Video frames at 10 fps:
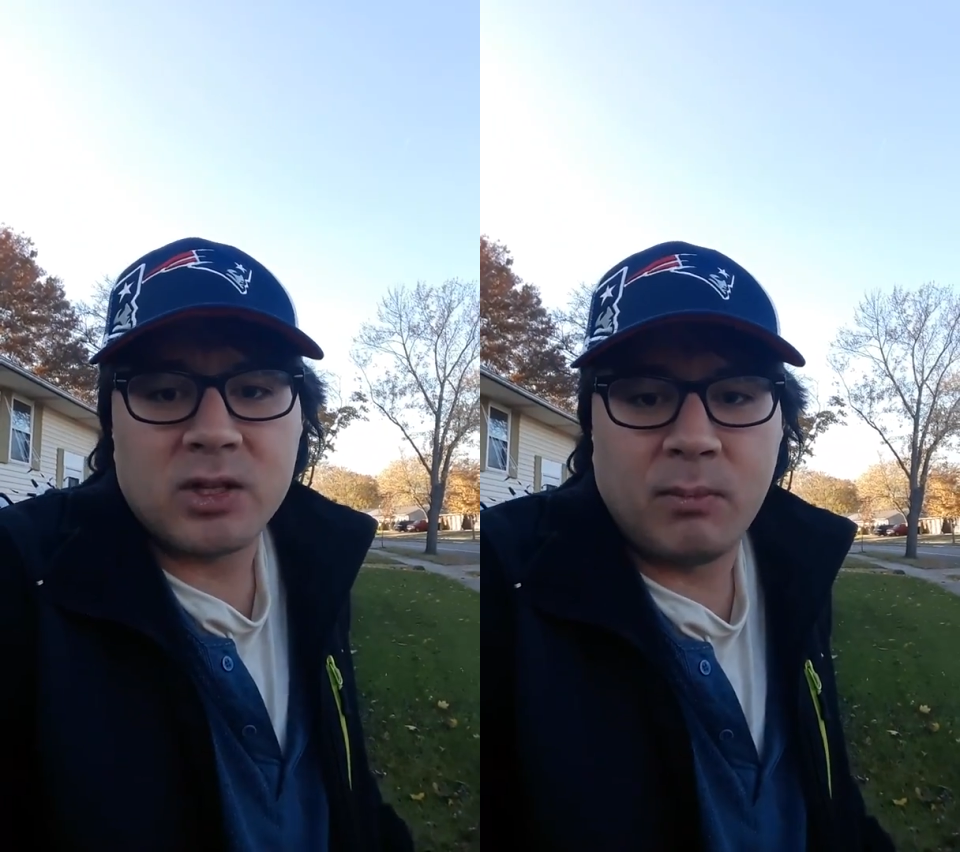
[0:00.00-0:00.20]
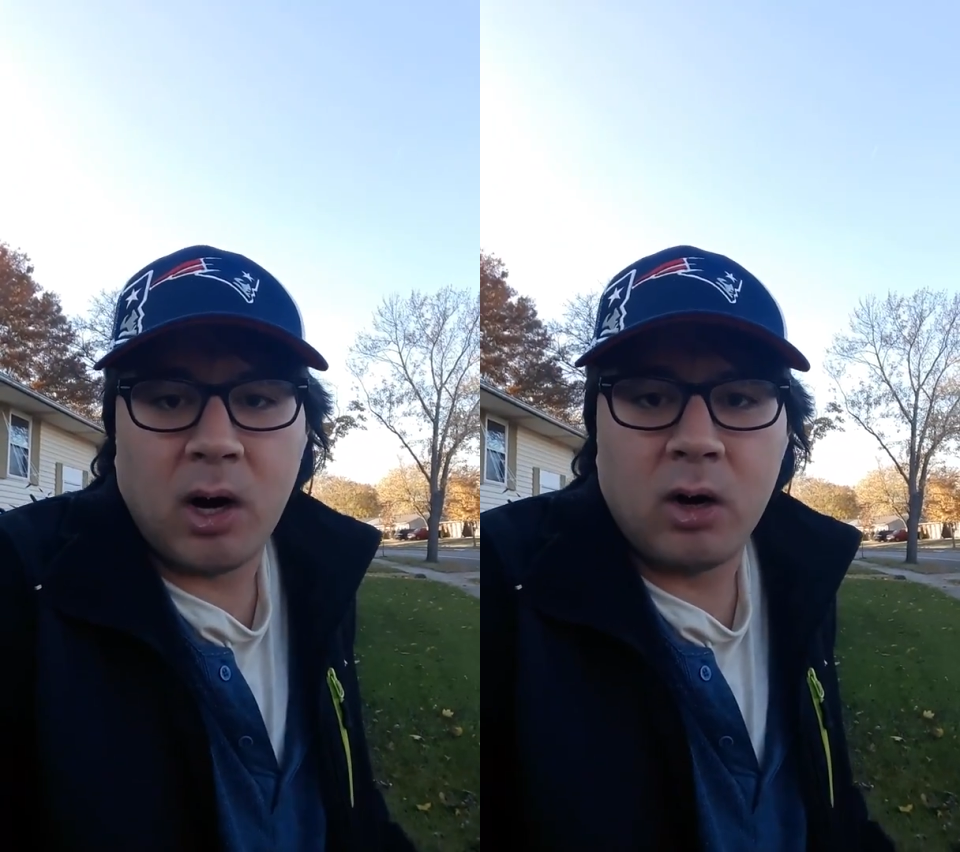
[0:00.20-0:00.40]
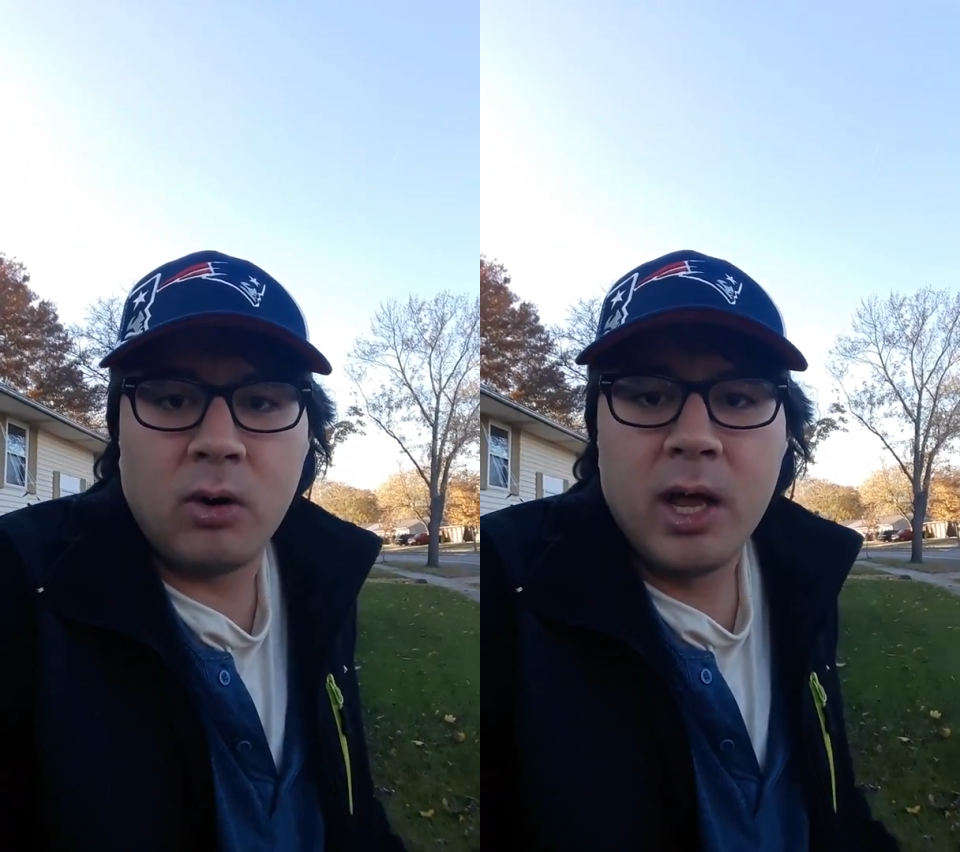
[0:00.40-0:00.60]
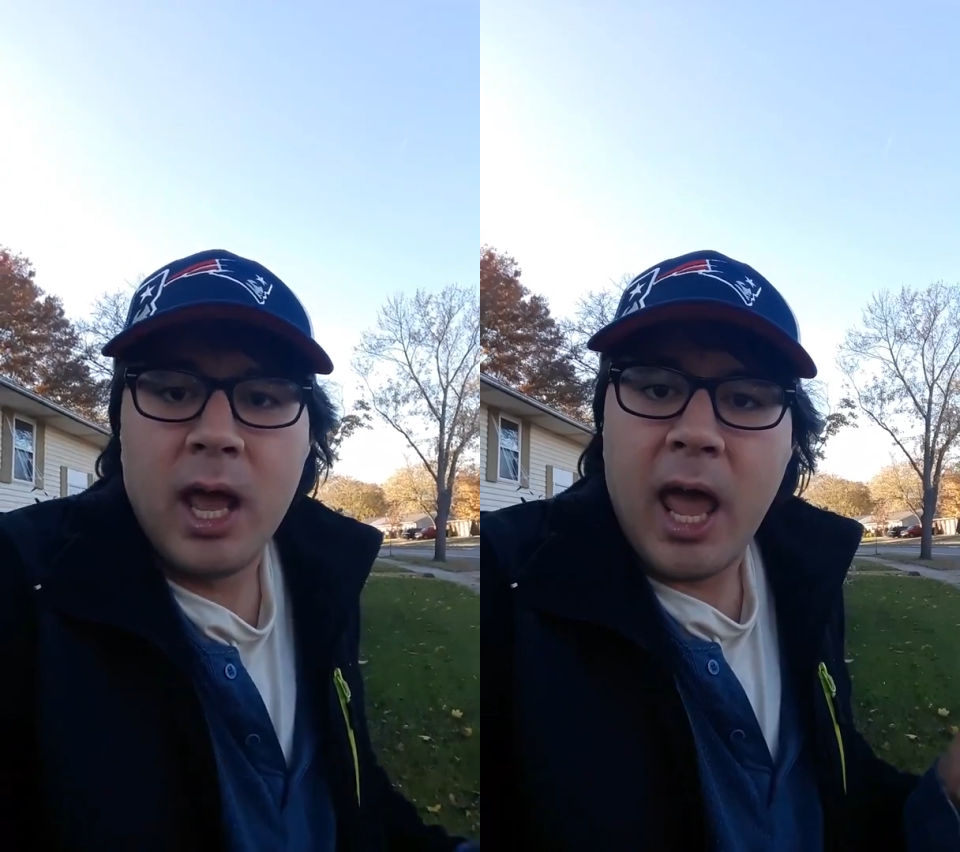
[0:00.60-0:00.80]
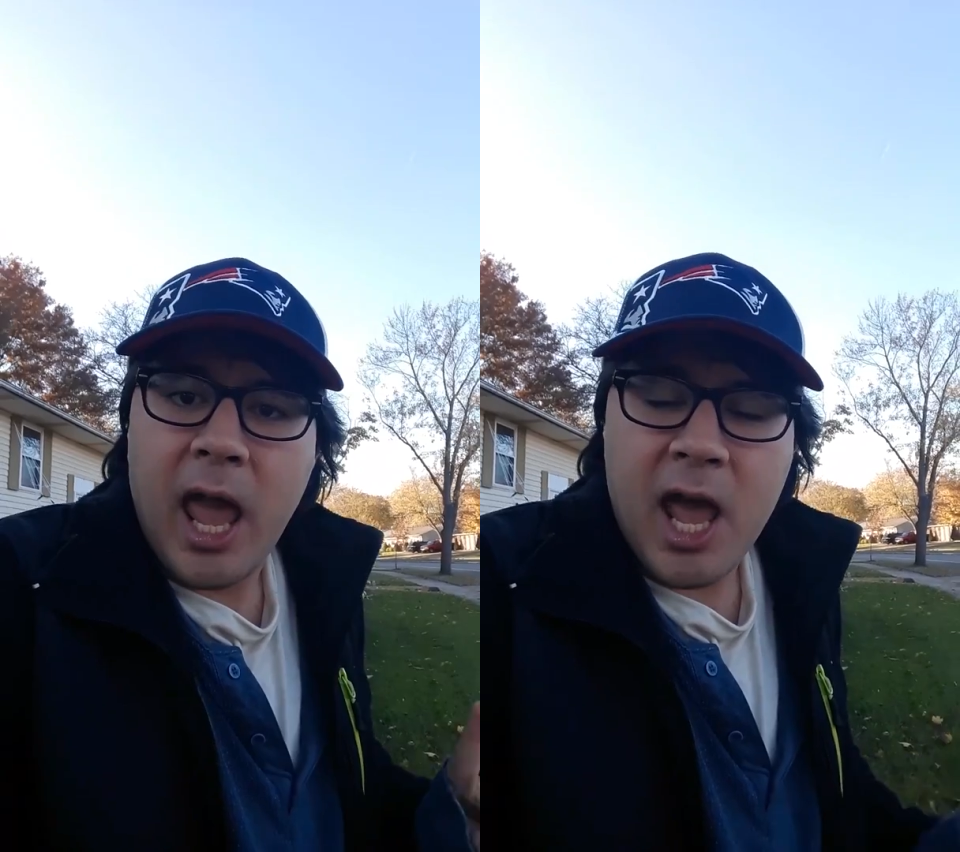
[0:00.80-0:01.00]
tomorrow
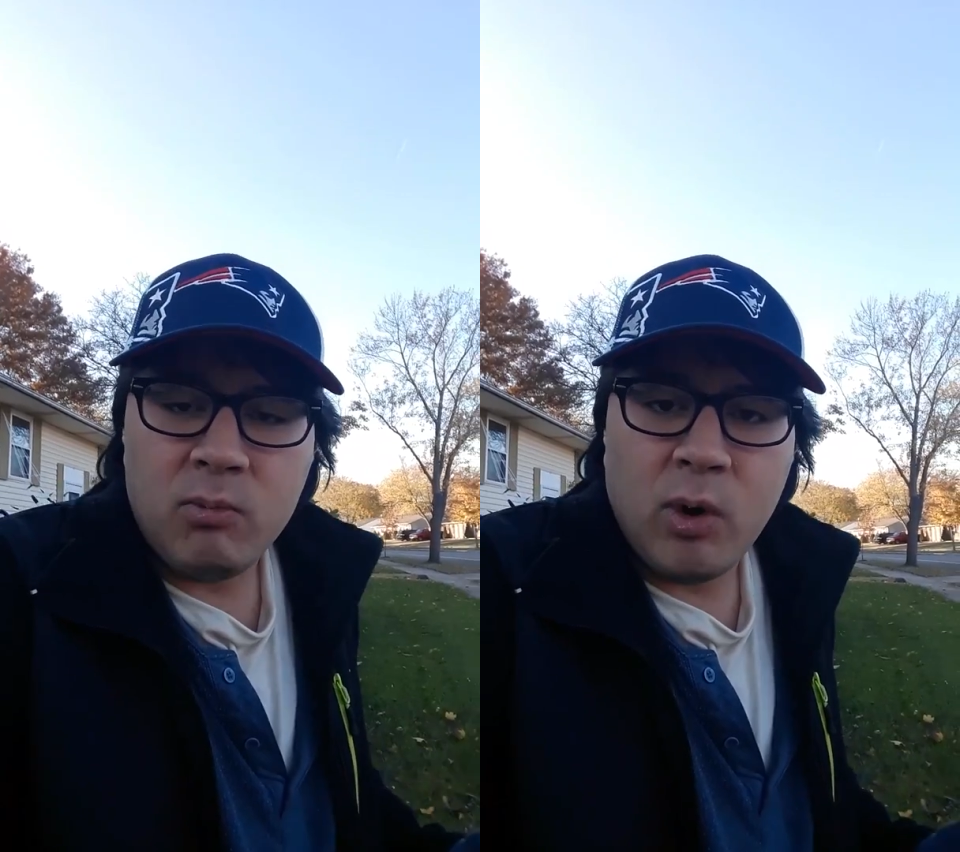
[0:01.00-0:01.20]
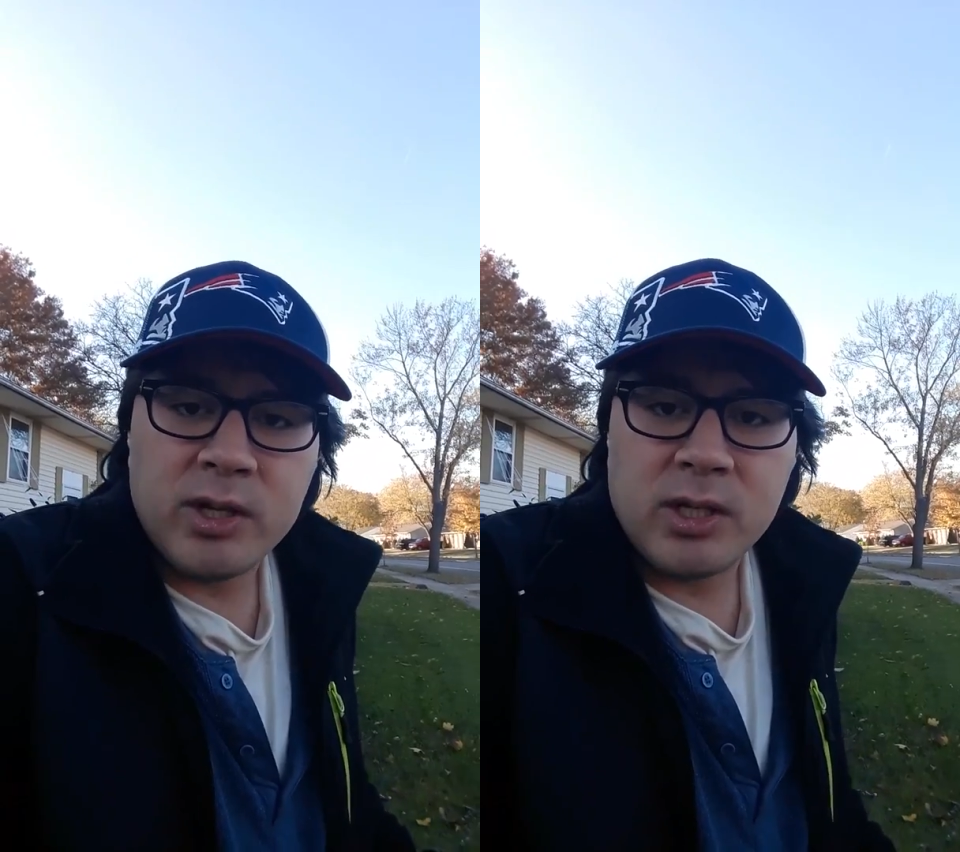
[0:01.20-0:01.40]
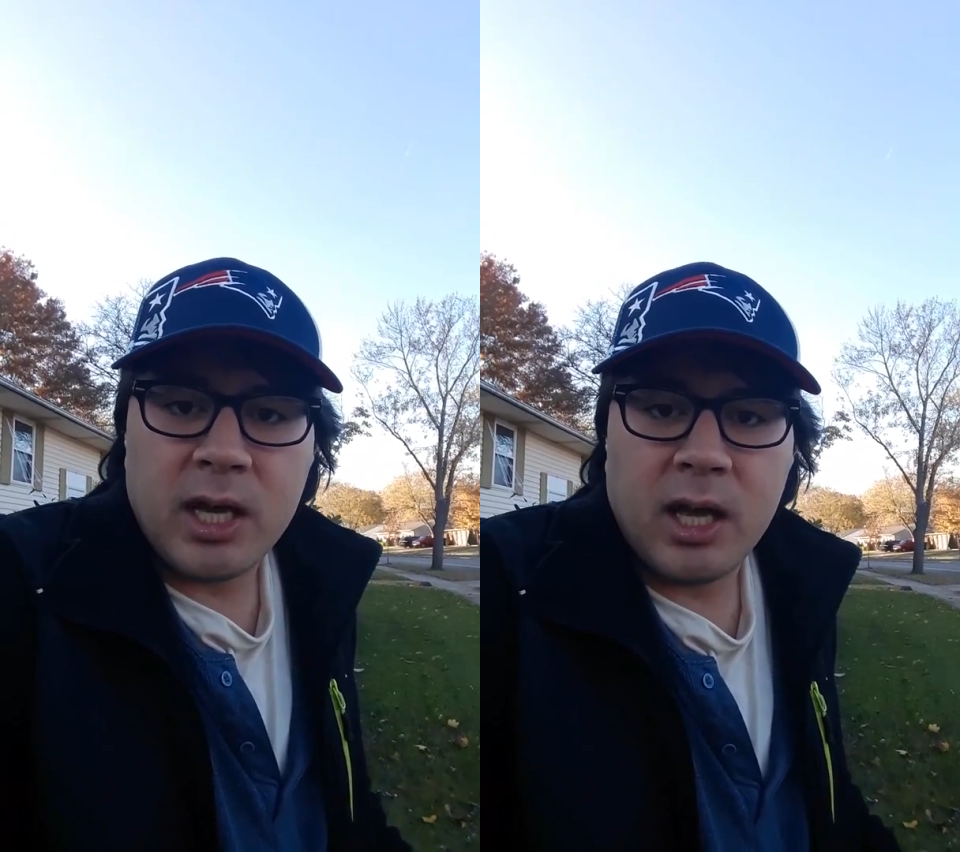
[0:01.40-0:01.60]
and Wednesday.